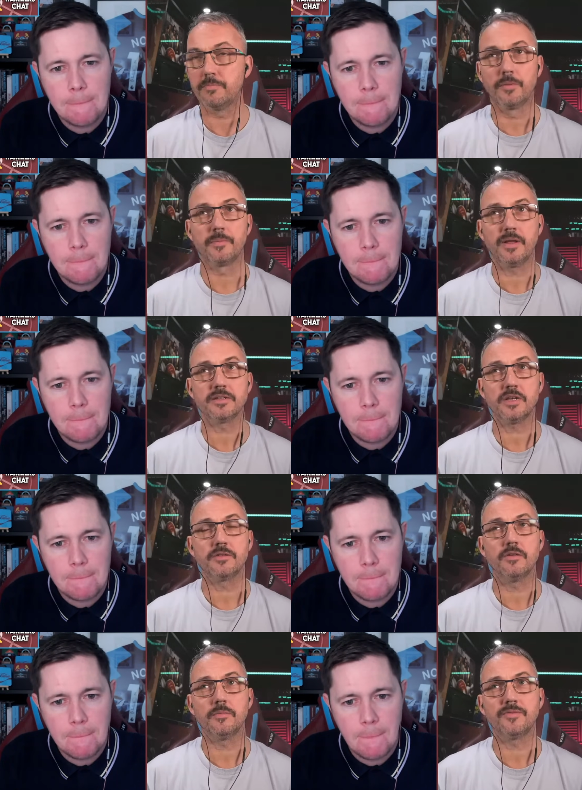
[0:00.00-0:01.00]
Speaker 1: probably play
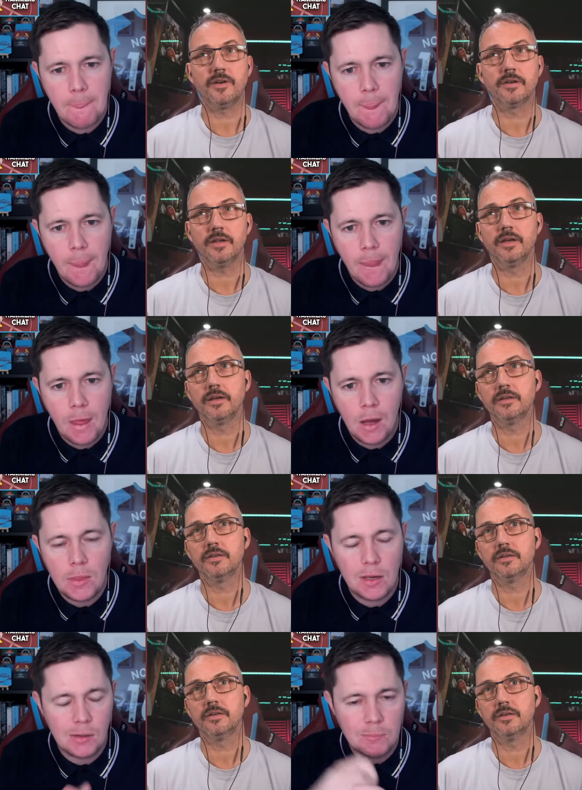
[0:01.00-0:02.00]
Antonio up front, yeah.
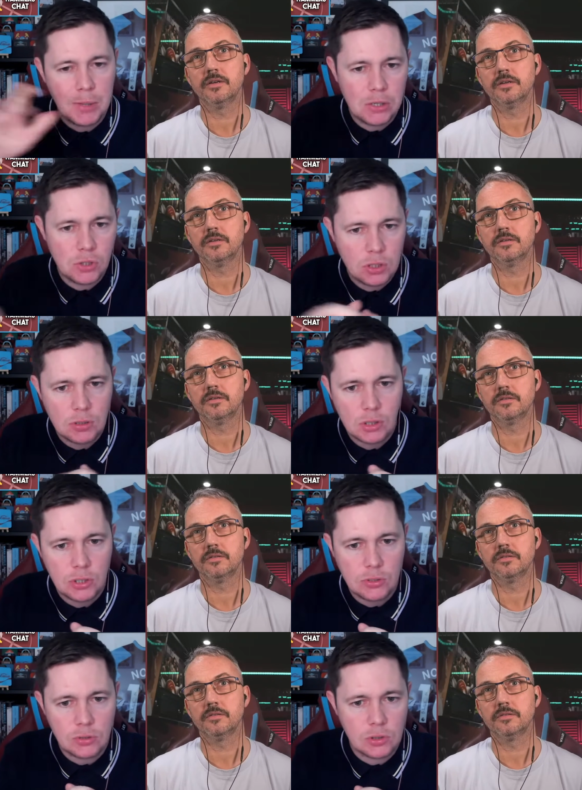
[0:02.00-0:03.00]
Speaker 2: And then bench
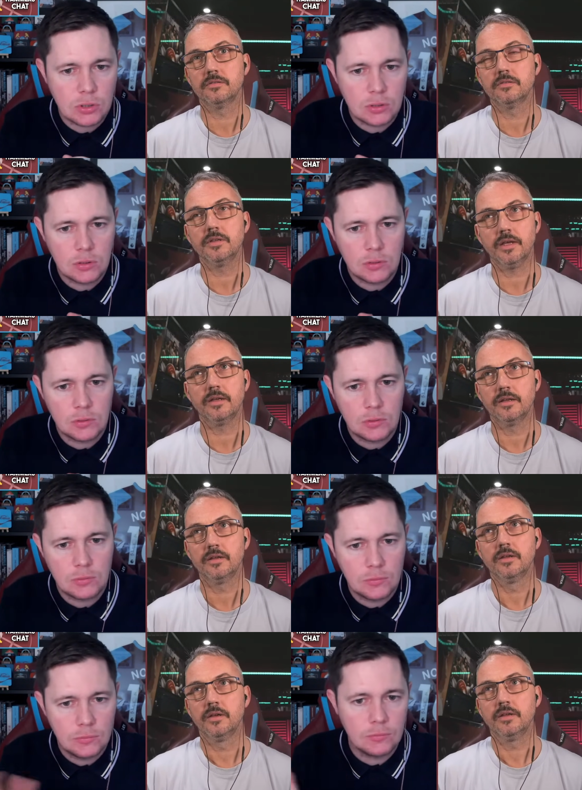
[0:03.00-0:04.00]
Kudus.
Speaker 1: Yeah.
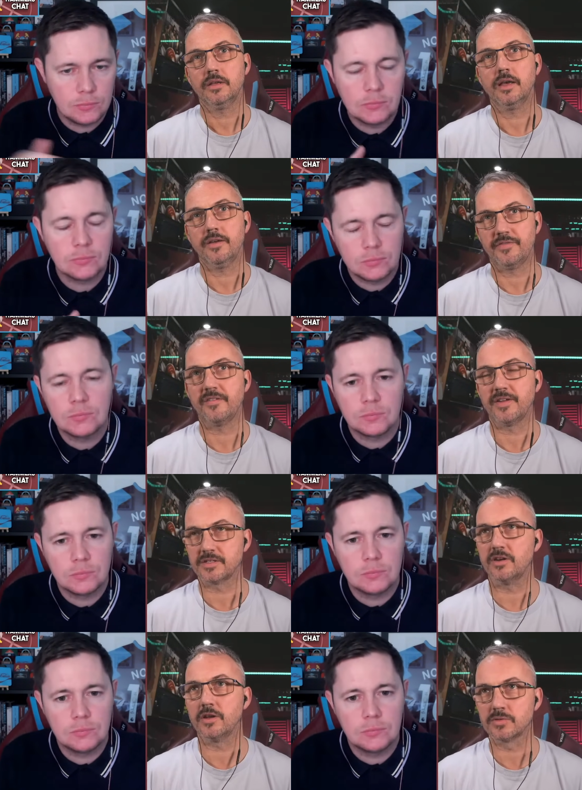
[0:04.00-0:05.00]
Yeah, if
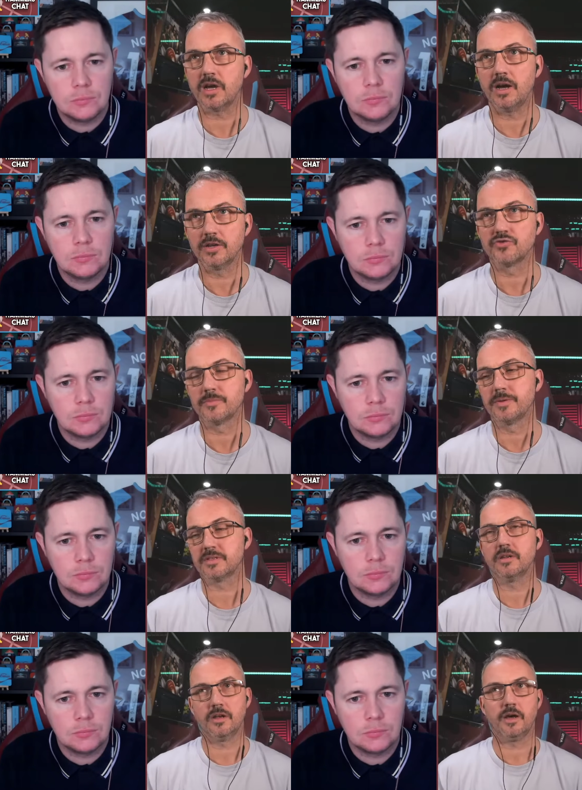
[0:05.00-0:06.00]
Antonio was
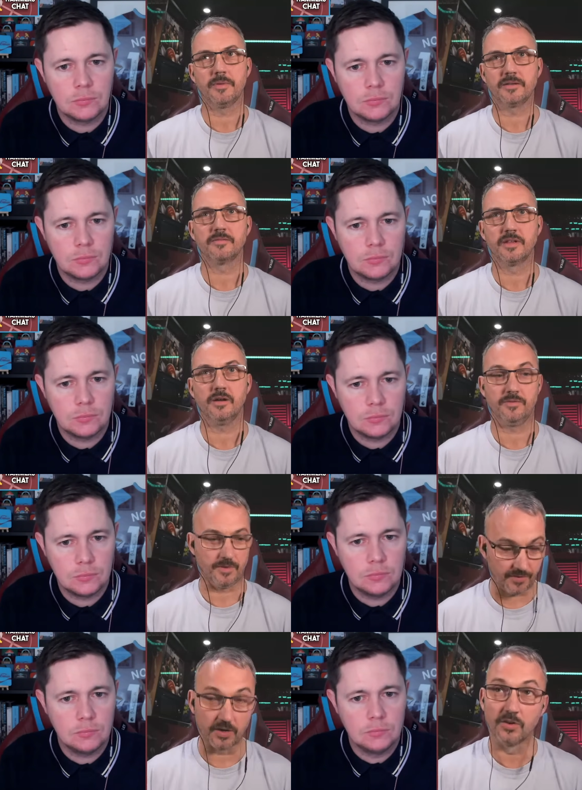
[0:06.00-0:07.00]
100%, I mean, you know,
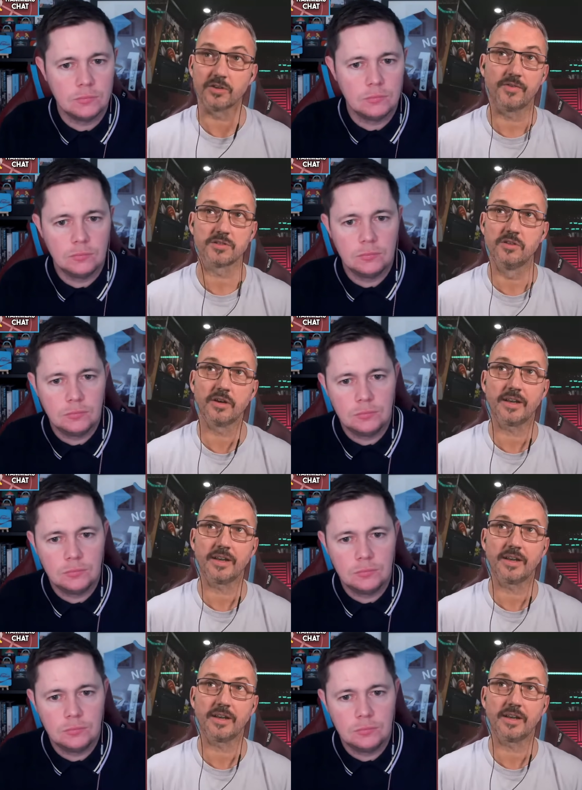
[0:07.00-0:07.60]
if I was looking